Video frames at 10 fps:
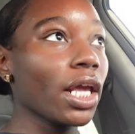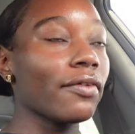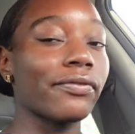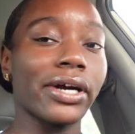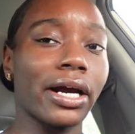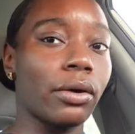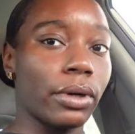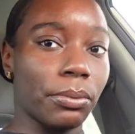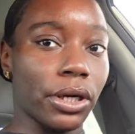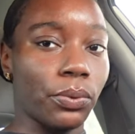figure out
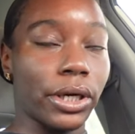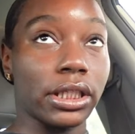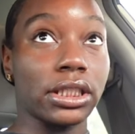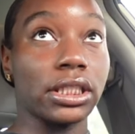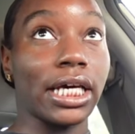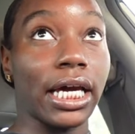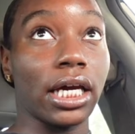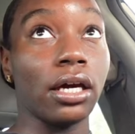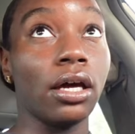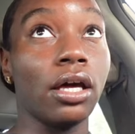what I'm going to wear
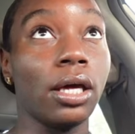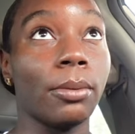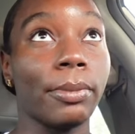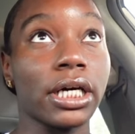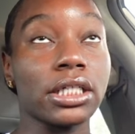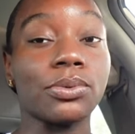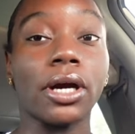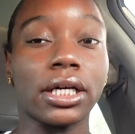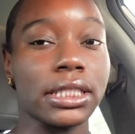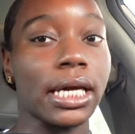today because we
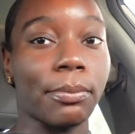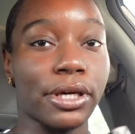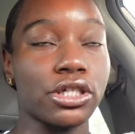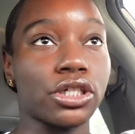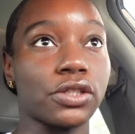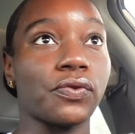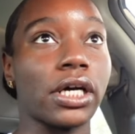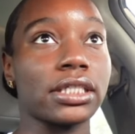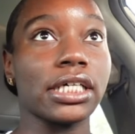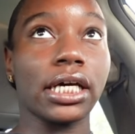are taking pictures for
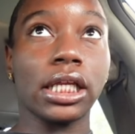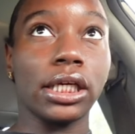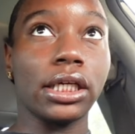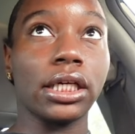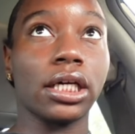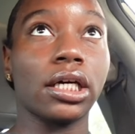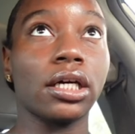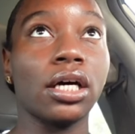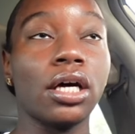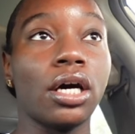our tech clinic.
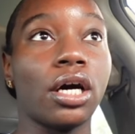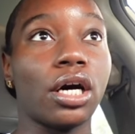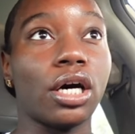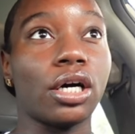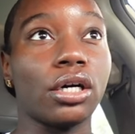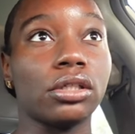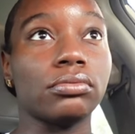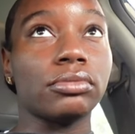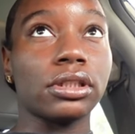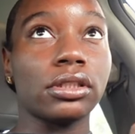Um,
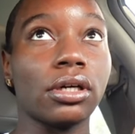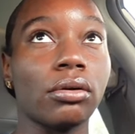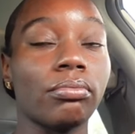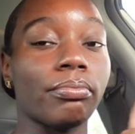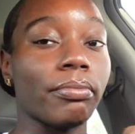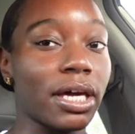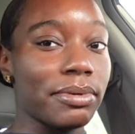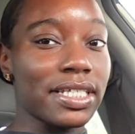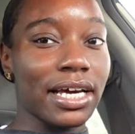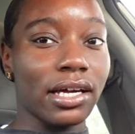maybe
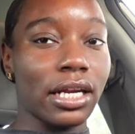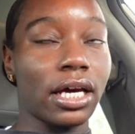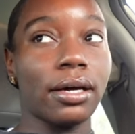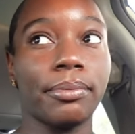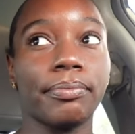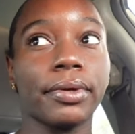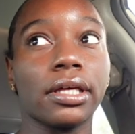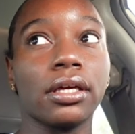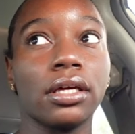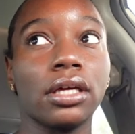take a nap.
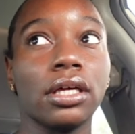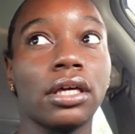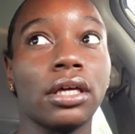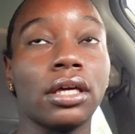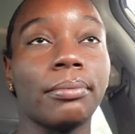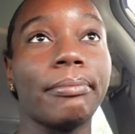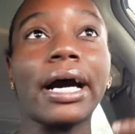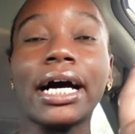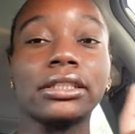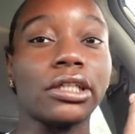
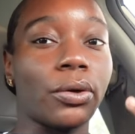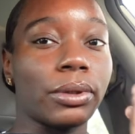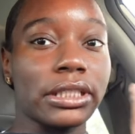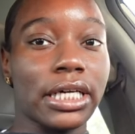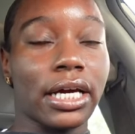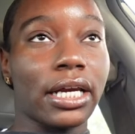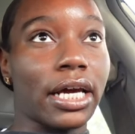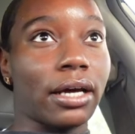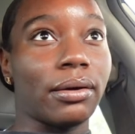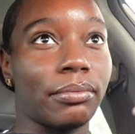But I don't want to take a
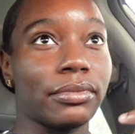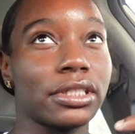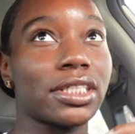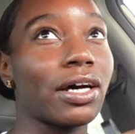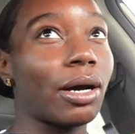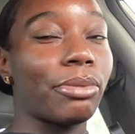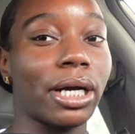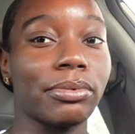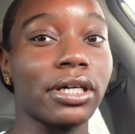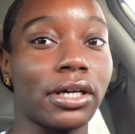nap, so I'm
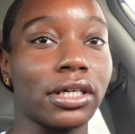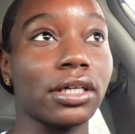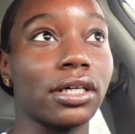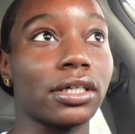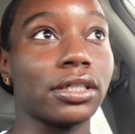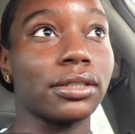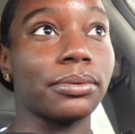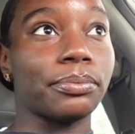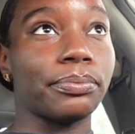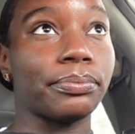probably going to um,